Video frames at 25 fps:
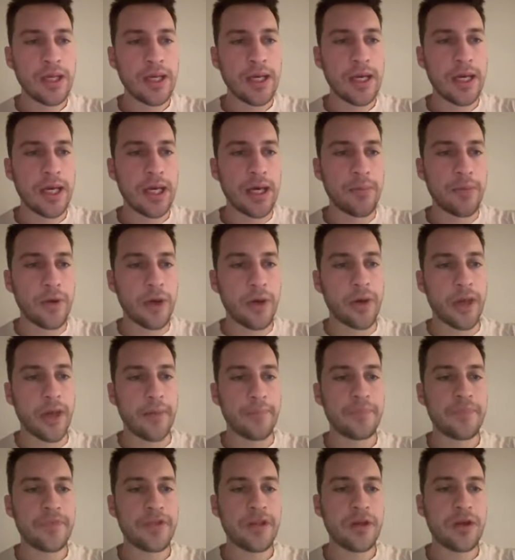Um,
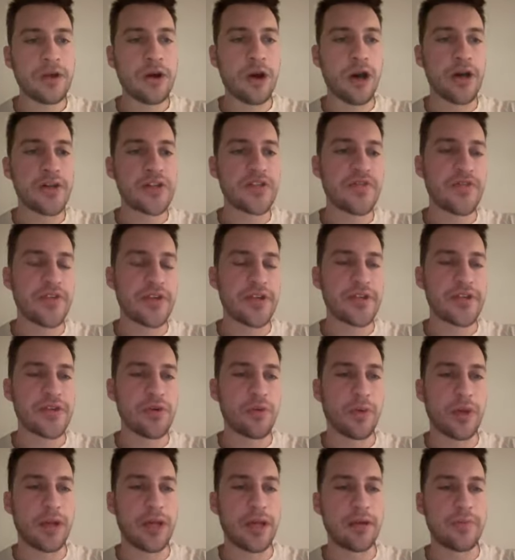okay, Cost fees. I
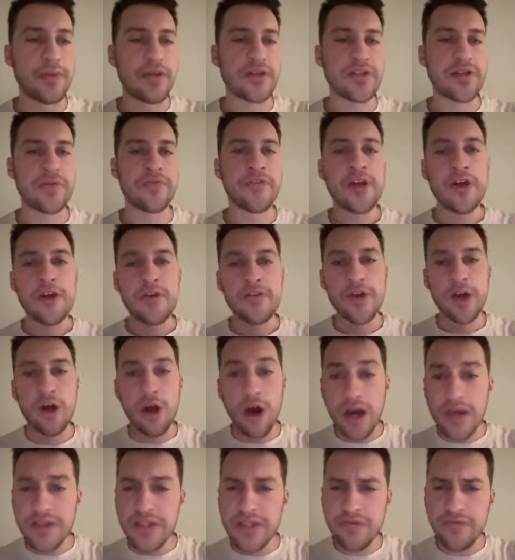went ahead of myself. The
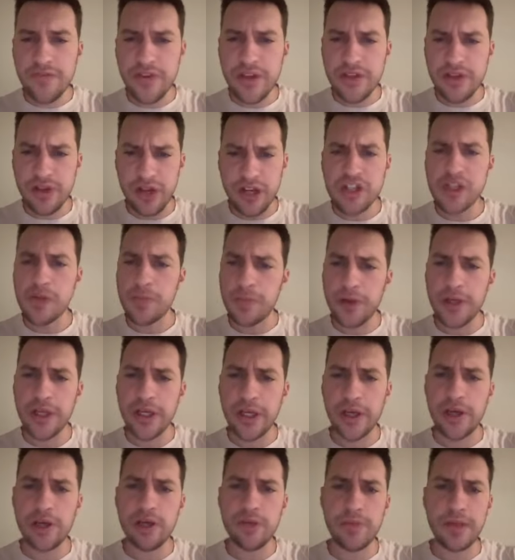costs and fees are actually pretty
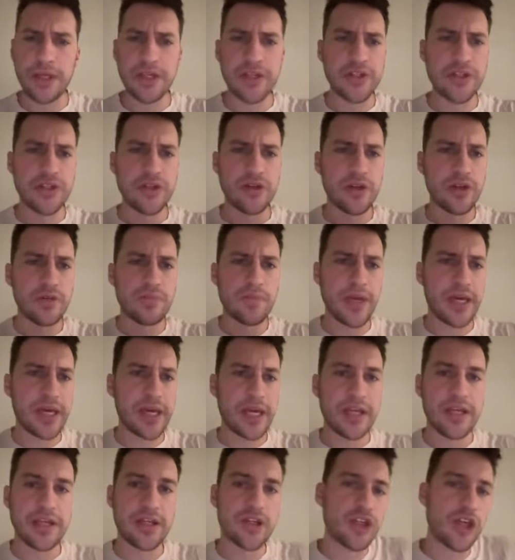good because you can pick
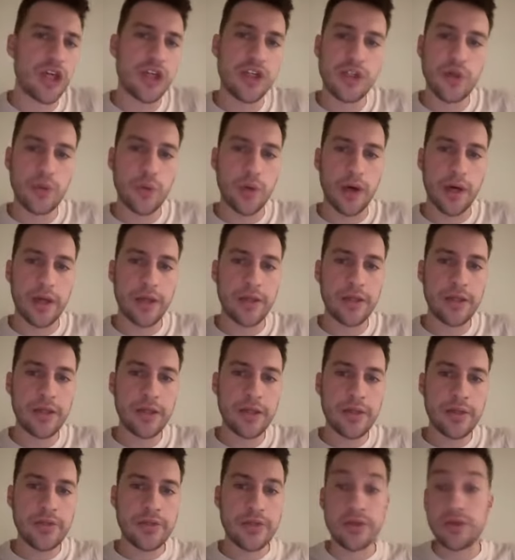any exchange you want
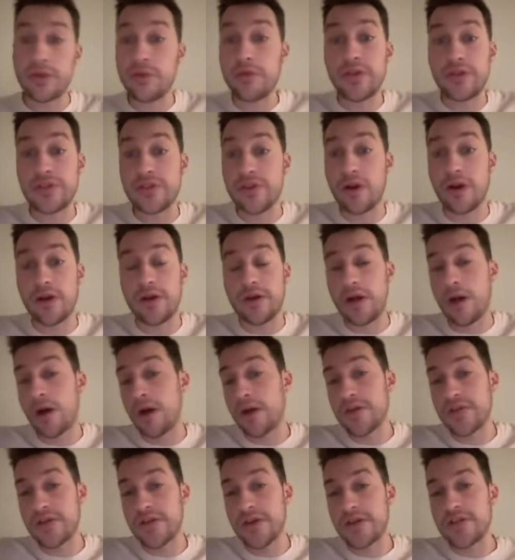to do this
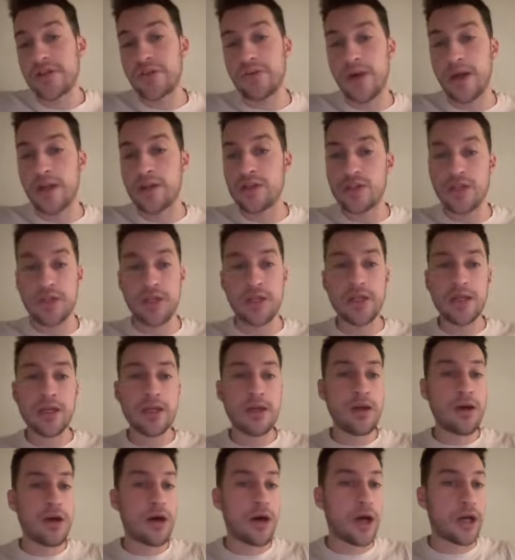RSI strategy.
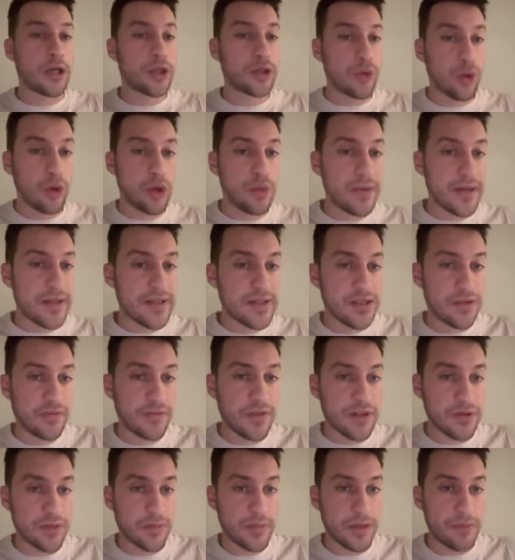On Coinbase, the
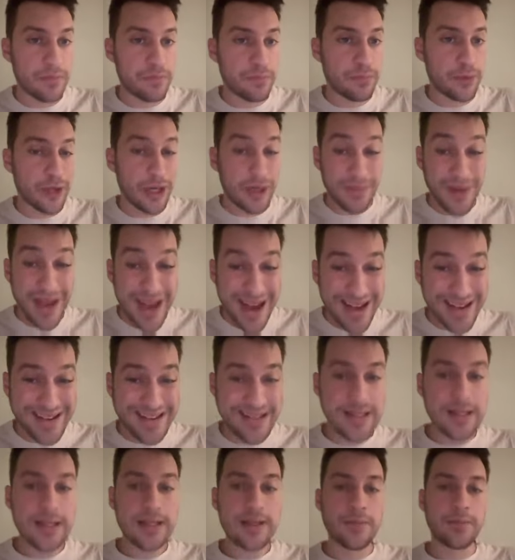fees would be pretty
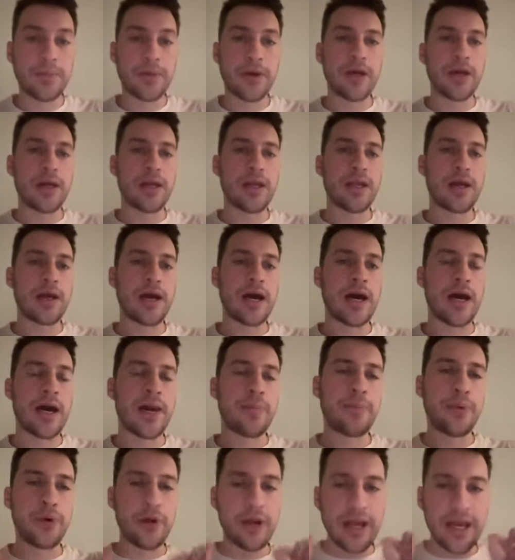bad, but I
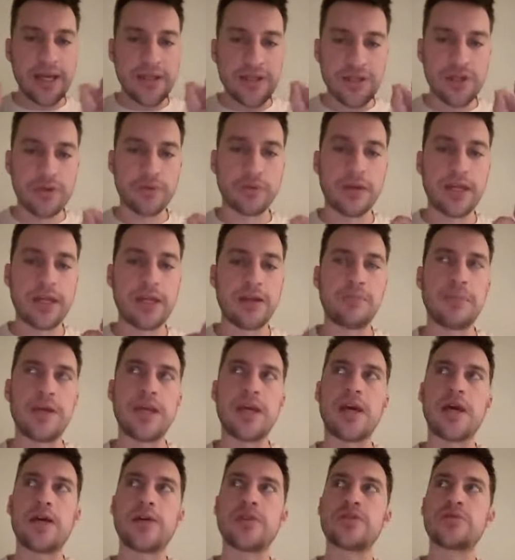put it as green
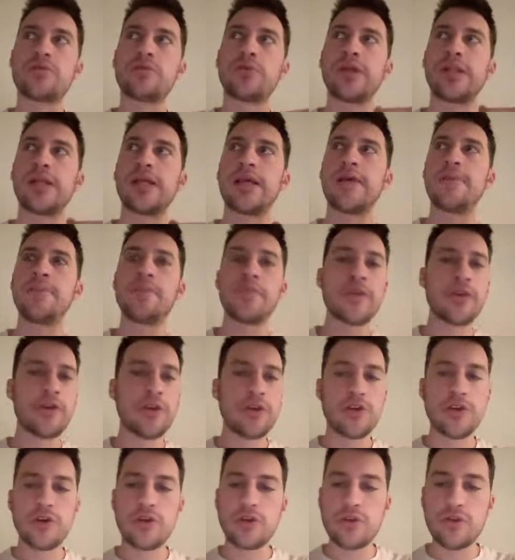because really
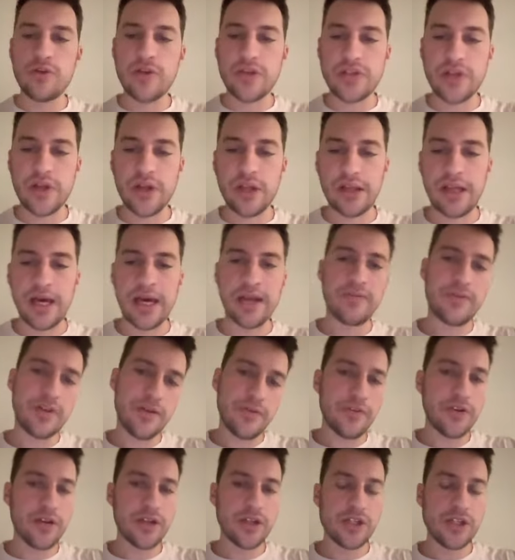you could do this on a lot of
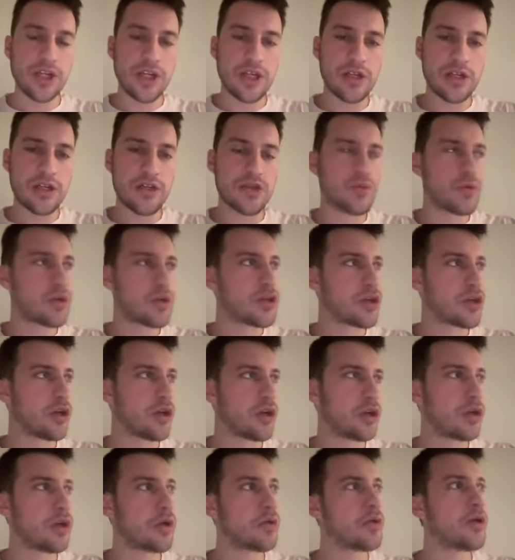different exchanges, which are going
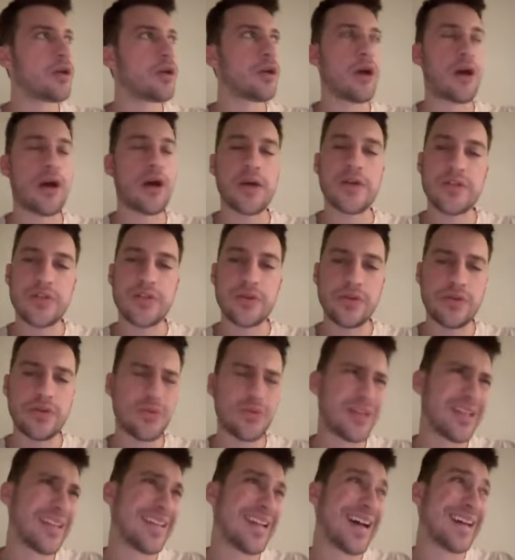to lower your cost. So it's
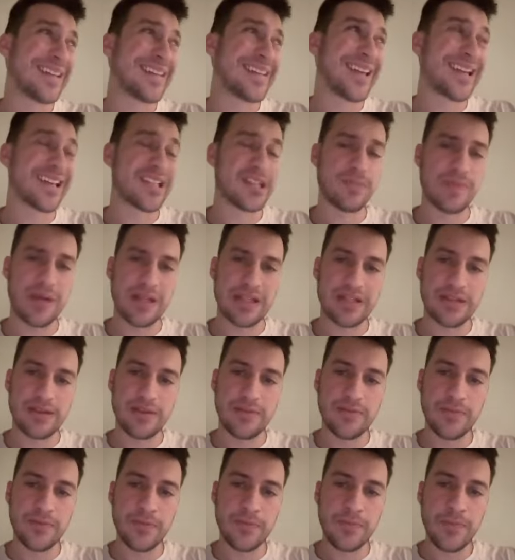really not that
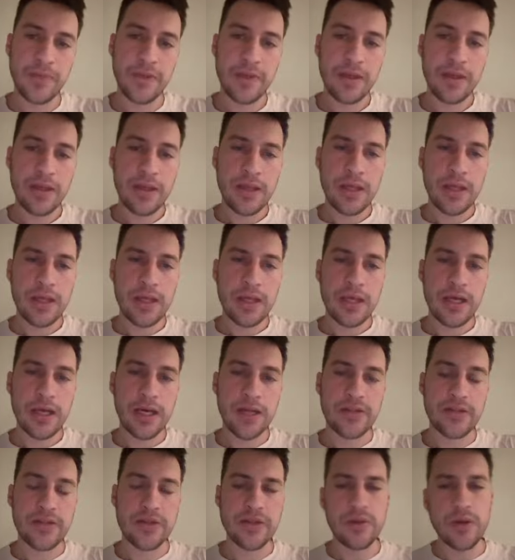expensive uh,
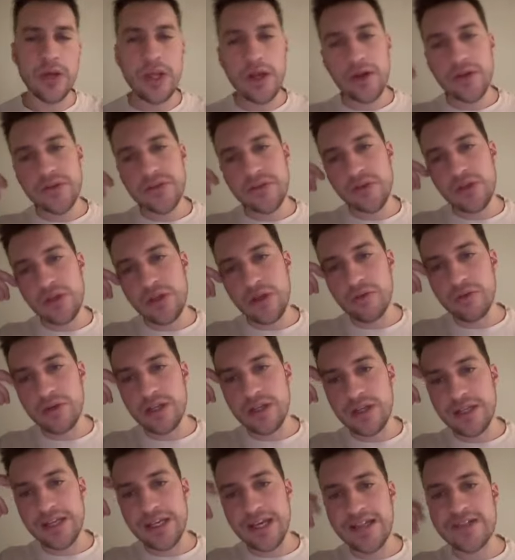to do. And also, you don't need
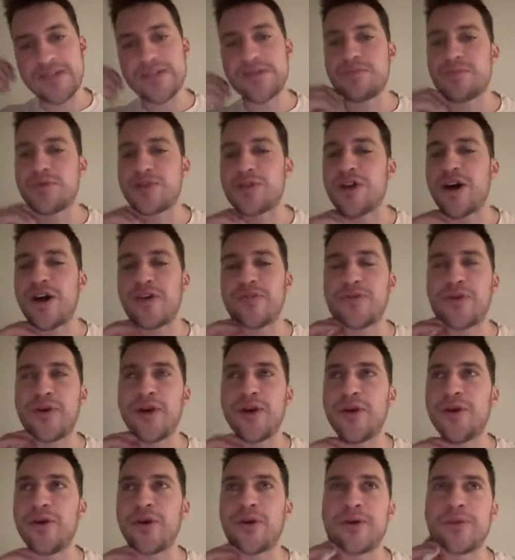to get some
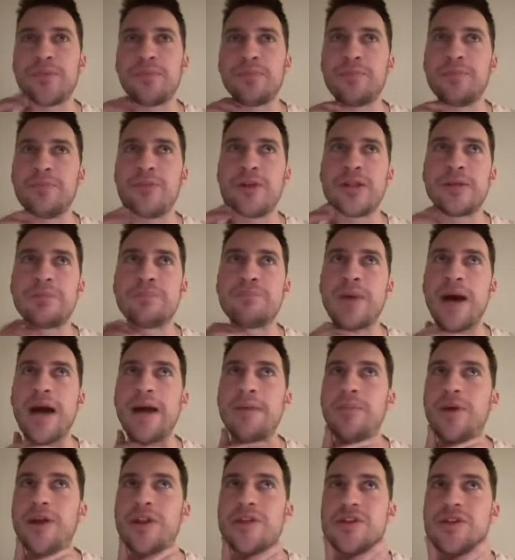software or really buy
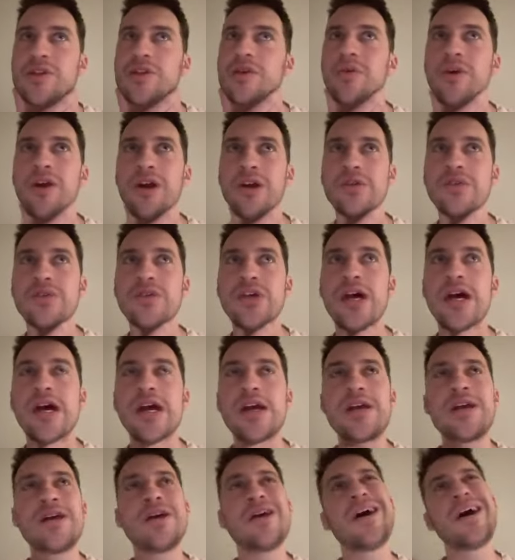much to do
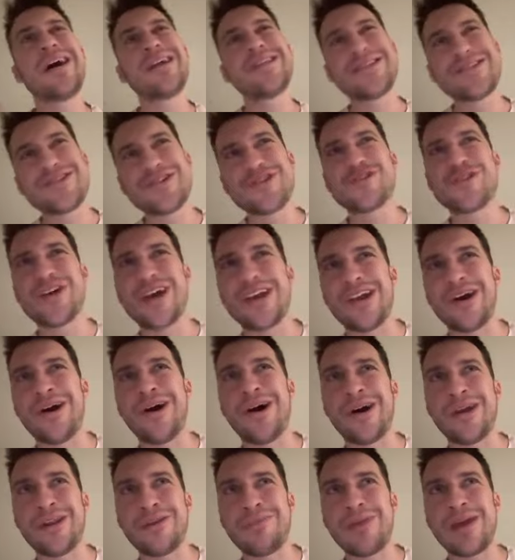RSI unless you're trying to
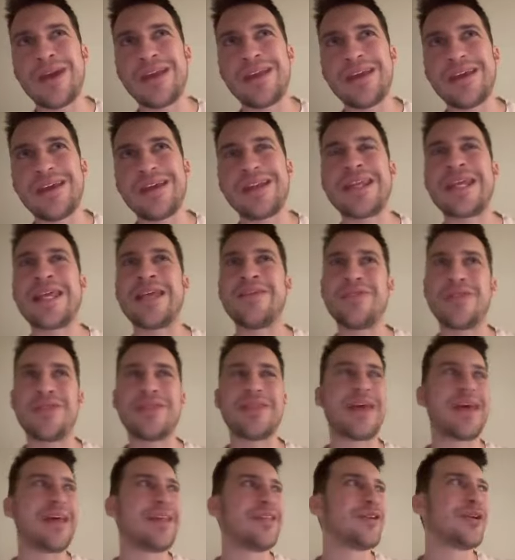automate it. And even
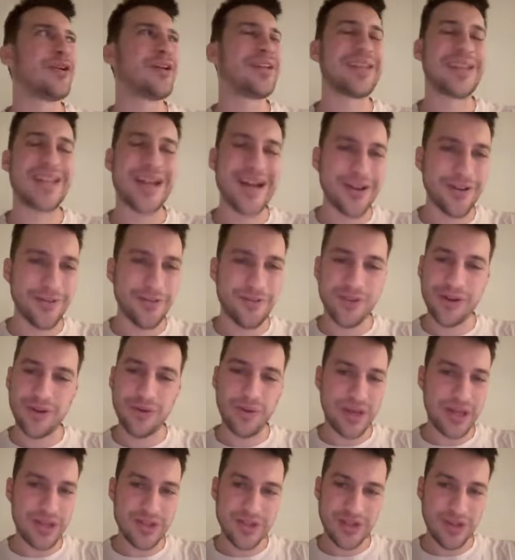then, there are a lot of free
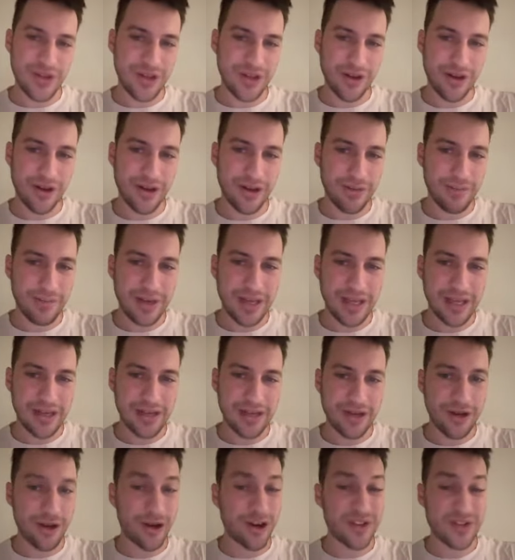ways that you can automate
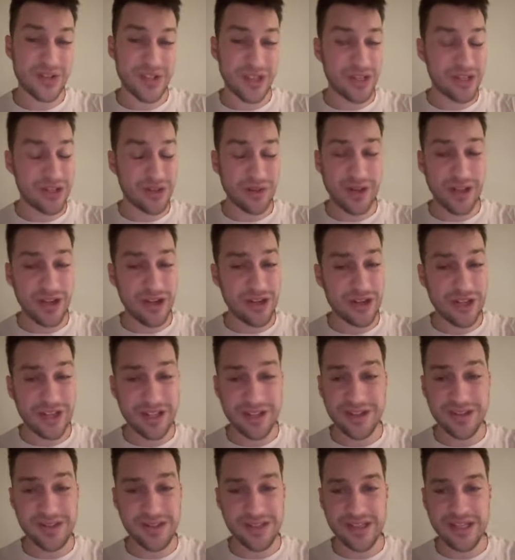an RSI strategy.
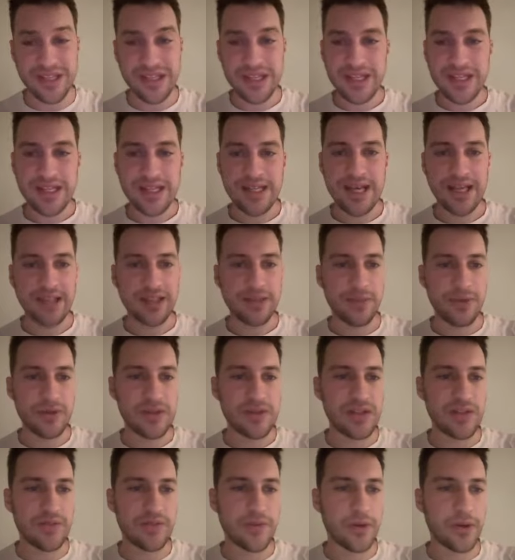It's not the
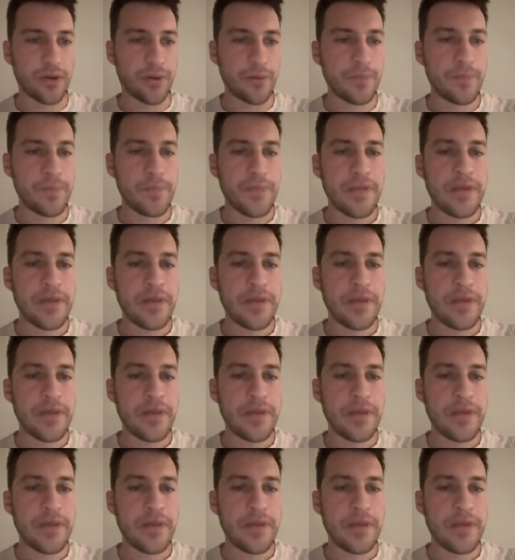most difficult.